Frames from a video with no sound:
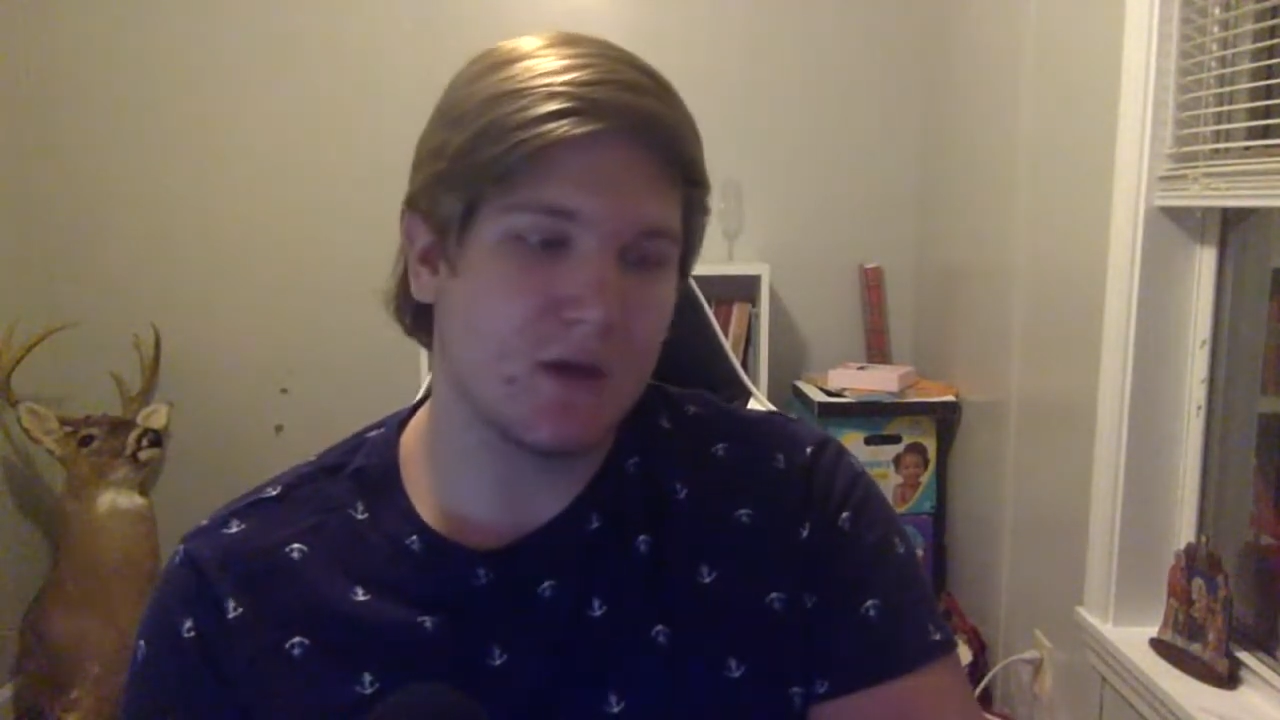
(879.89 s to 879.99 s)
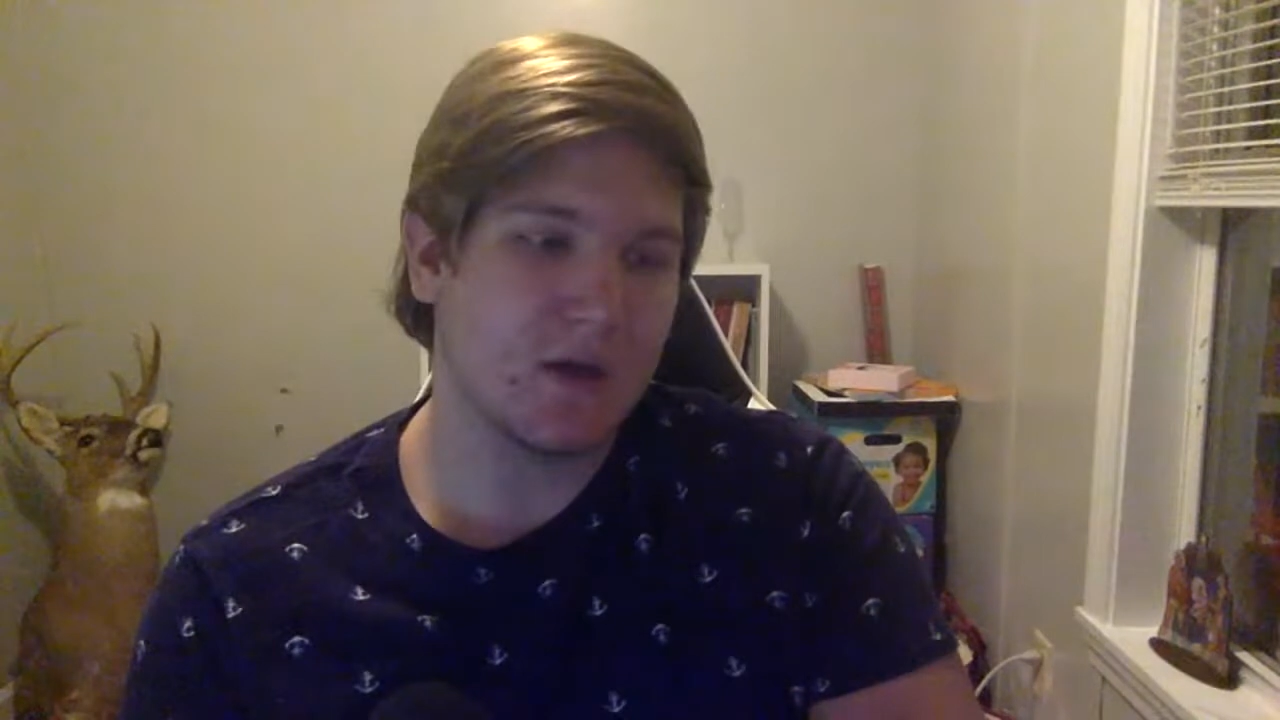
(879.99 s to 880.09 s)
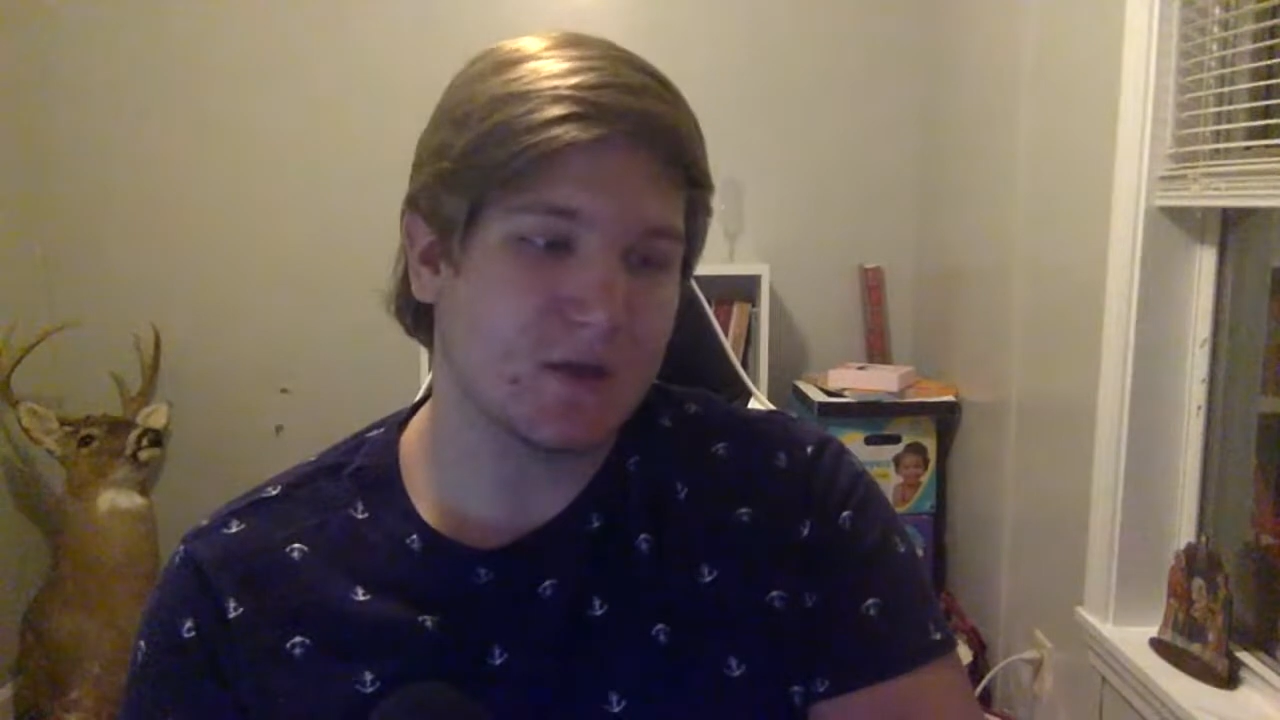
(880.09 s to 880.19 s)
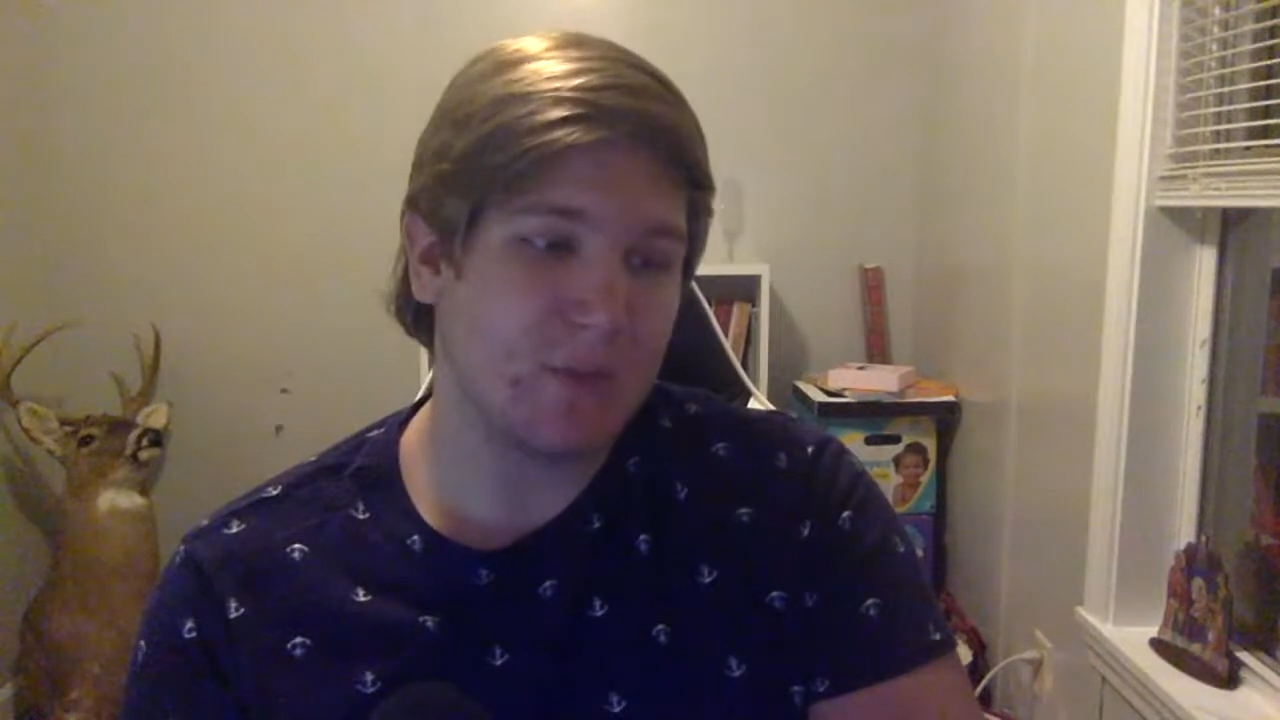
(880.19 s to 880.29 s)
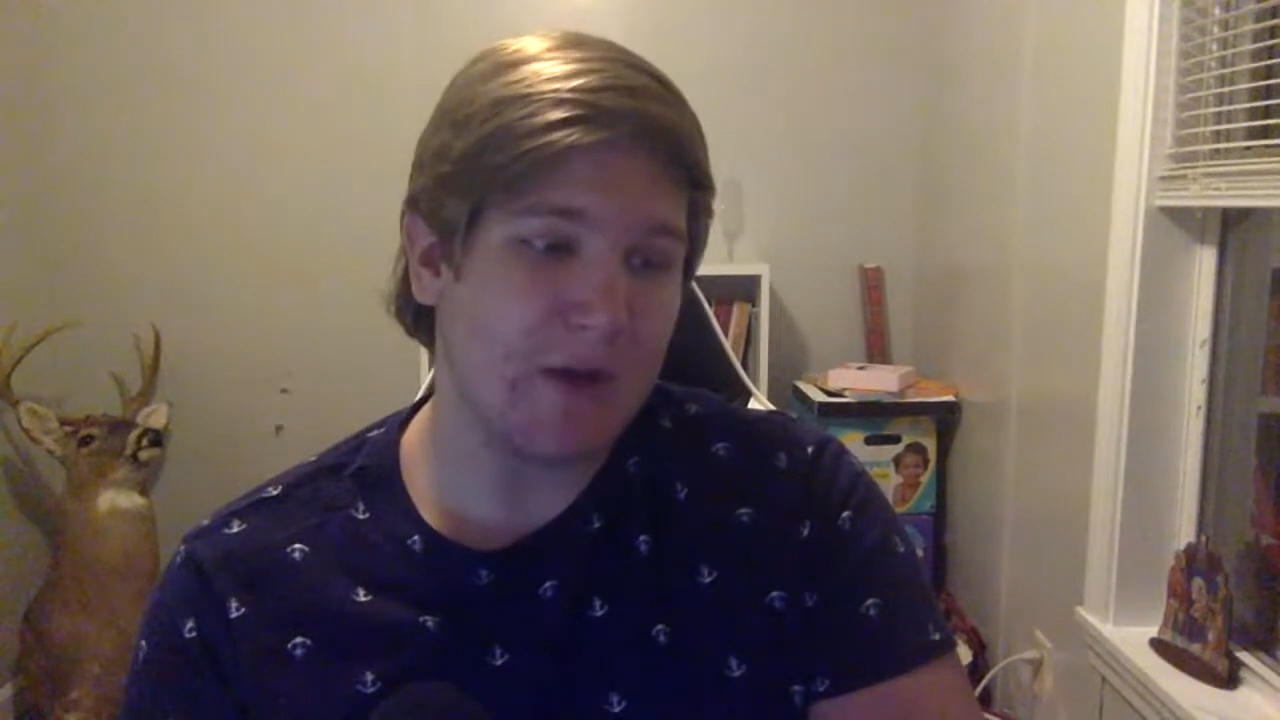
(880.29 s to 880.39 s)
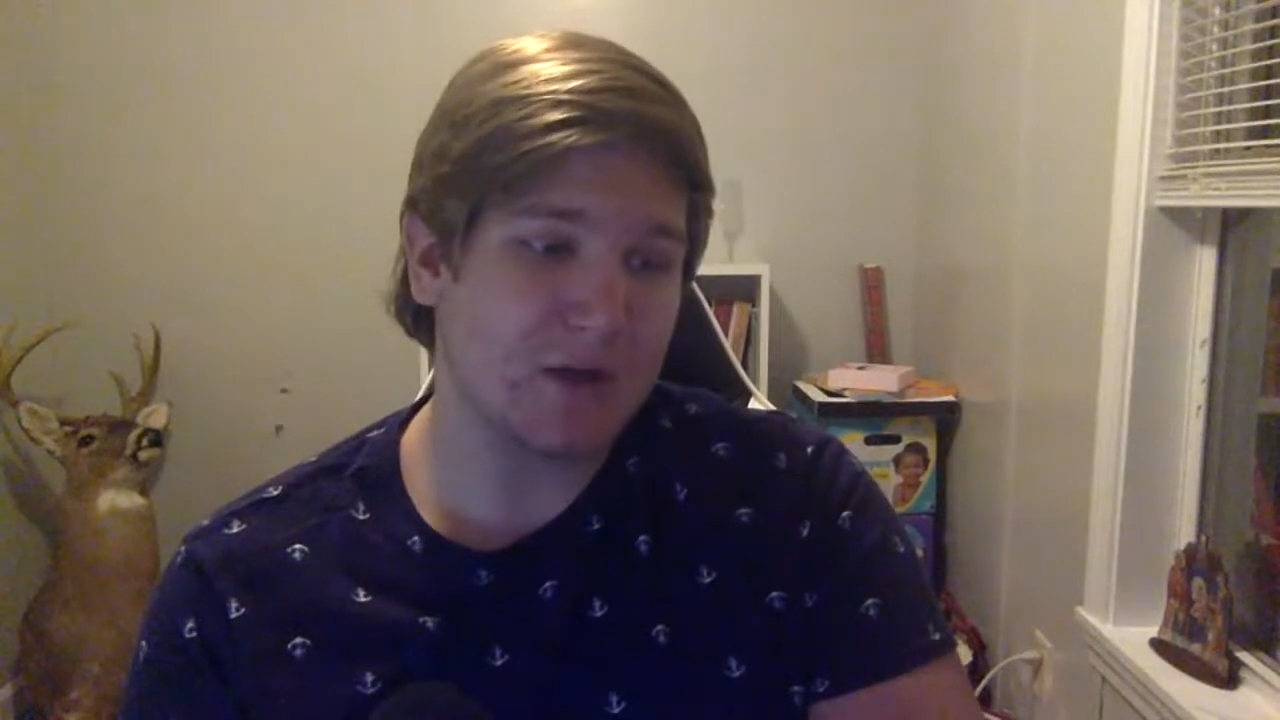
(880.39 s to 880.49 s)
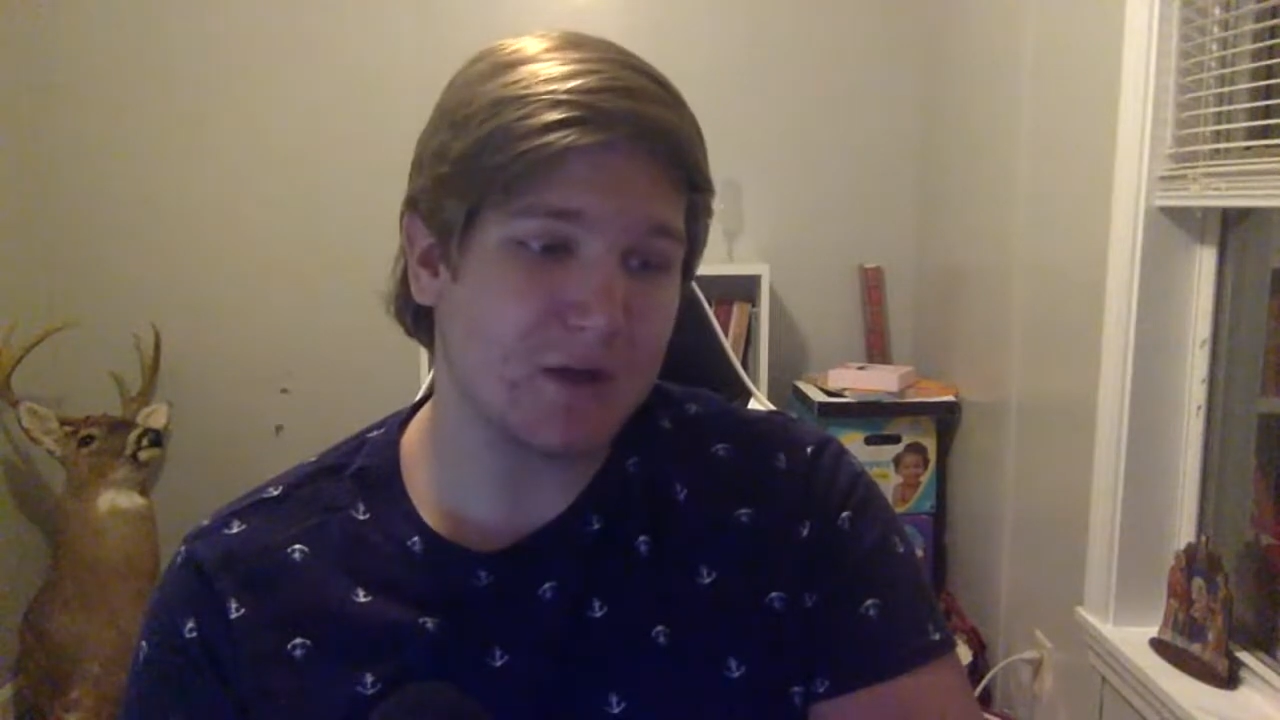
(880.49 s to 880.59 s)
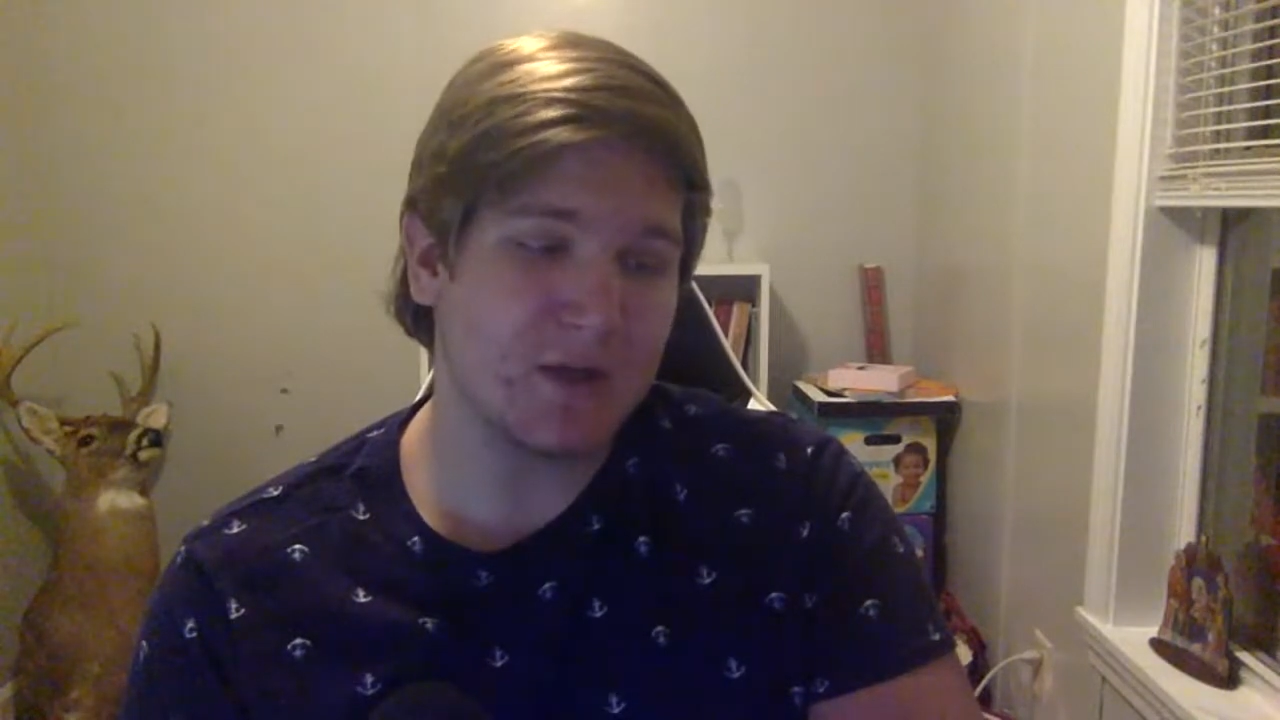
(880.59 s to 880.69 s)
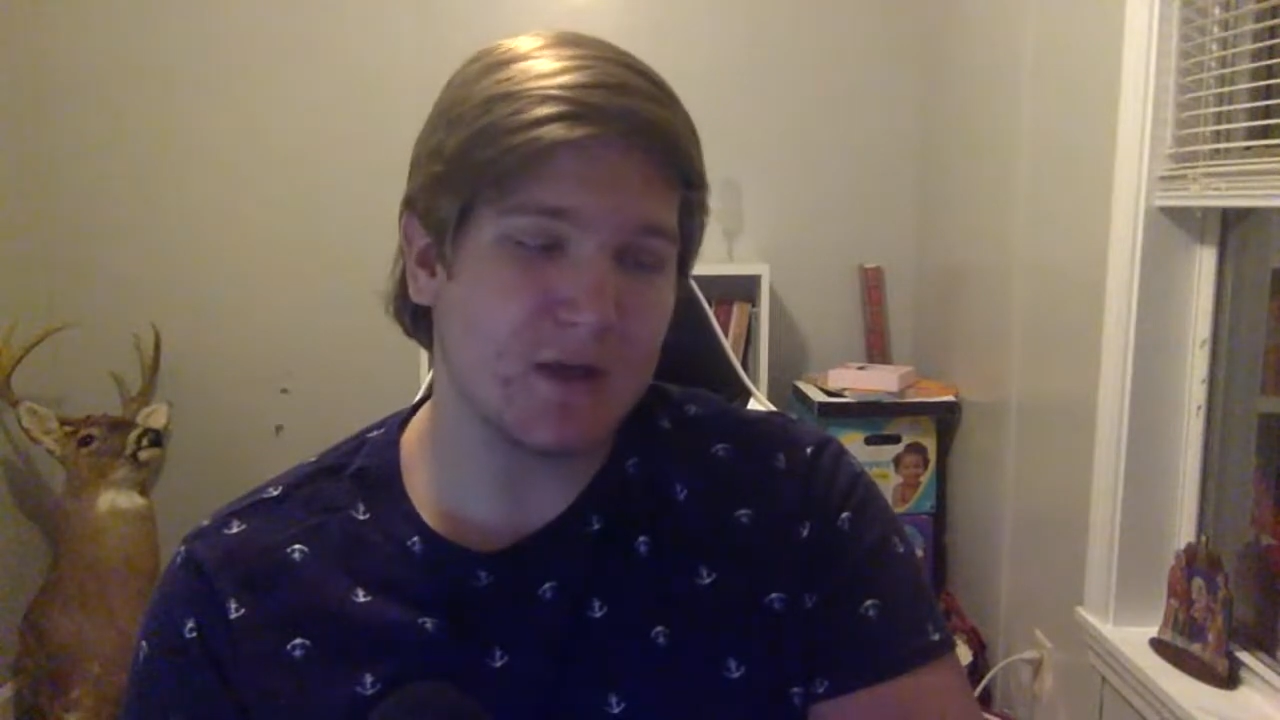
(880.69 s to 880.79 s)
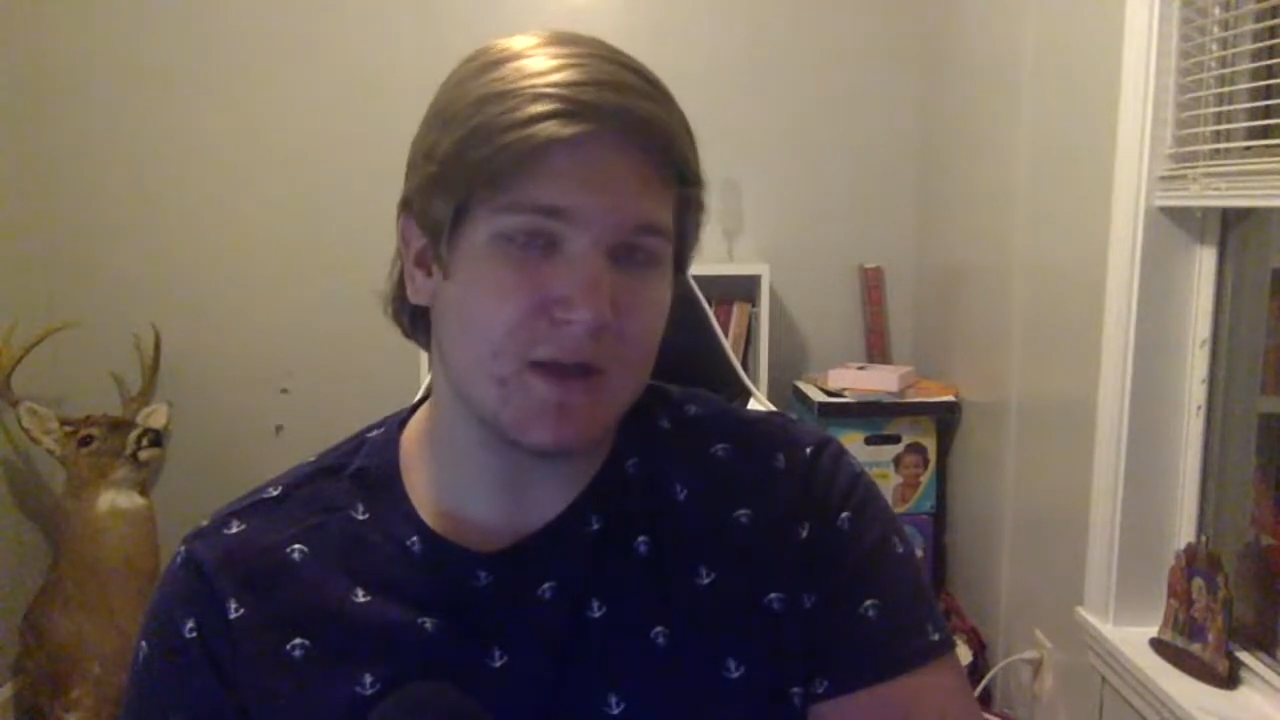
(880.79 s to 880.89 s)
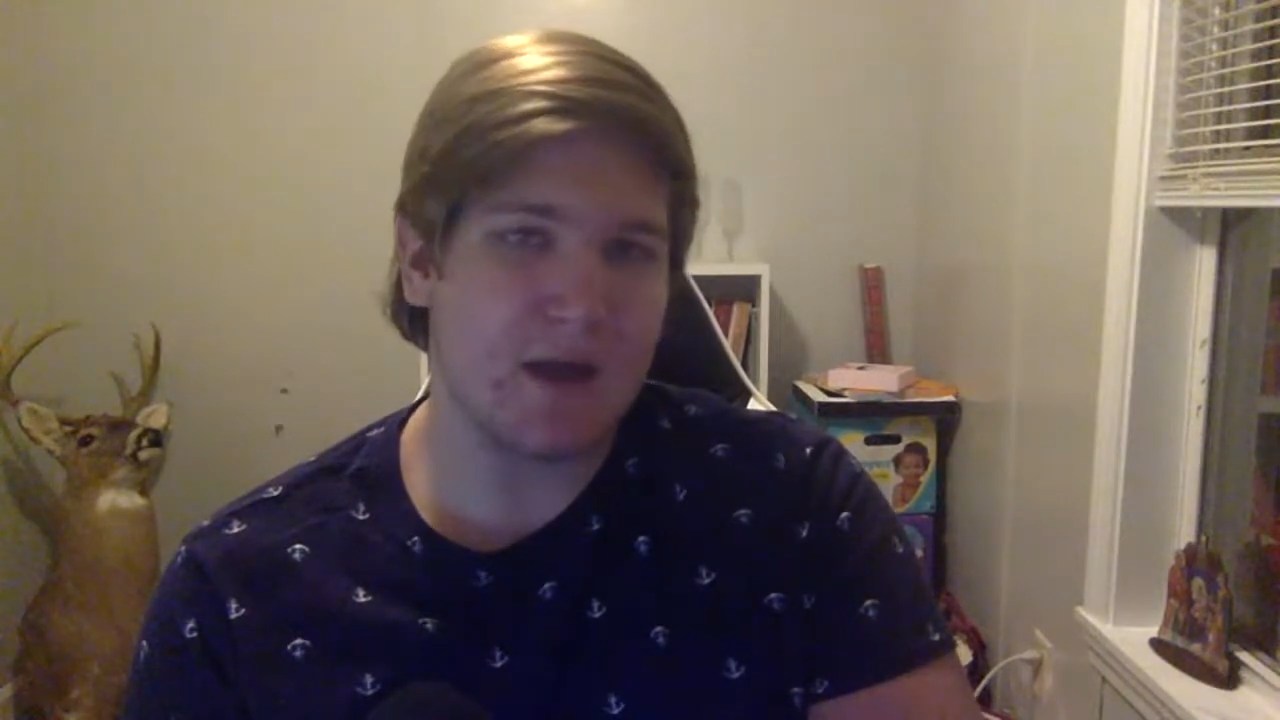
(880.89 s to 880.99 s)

especially in the